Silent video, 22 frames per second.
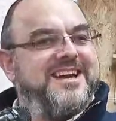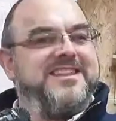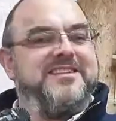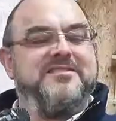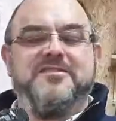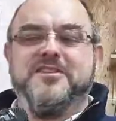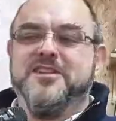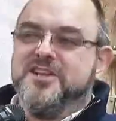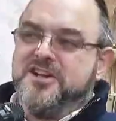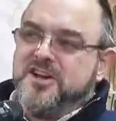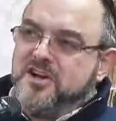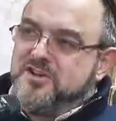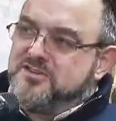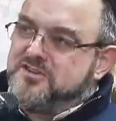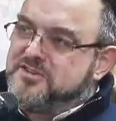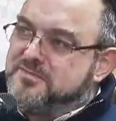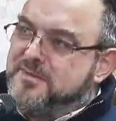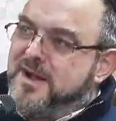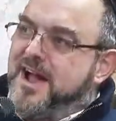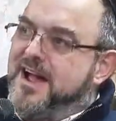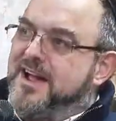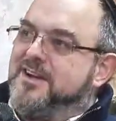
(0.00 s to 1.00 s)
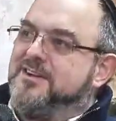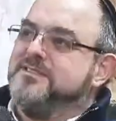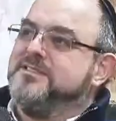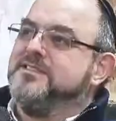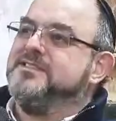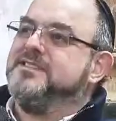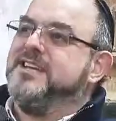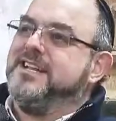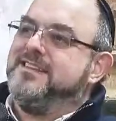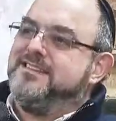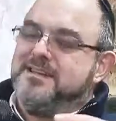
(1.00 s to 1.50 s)
The Vilna Gaon smiled
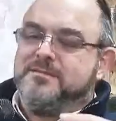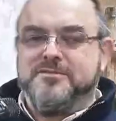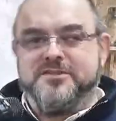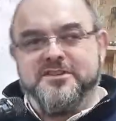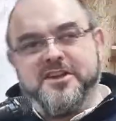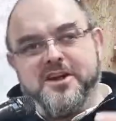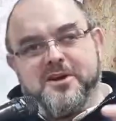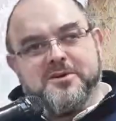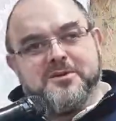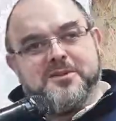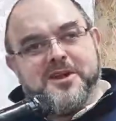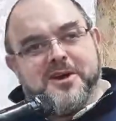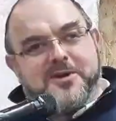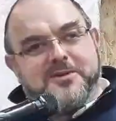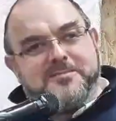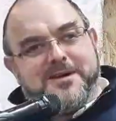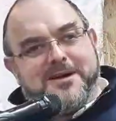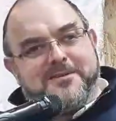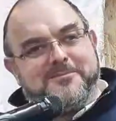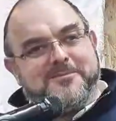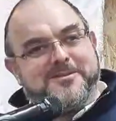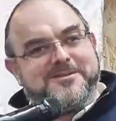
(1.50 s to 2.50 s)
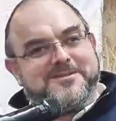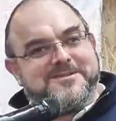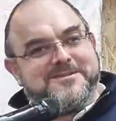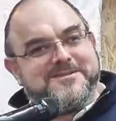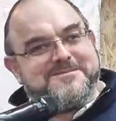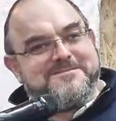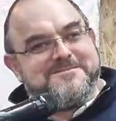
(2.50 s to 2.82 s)
and said to him, do you know who the old man was?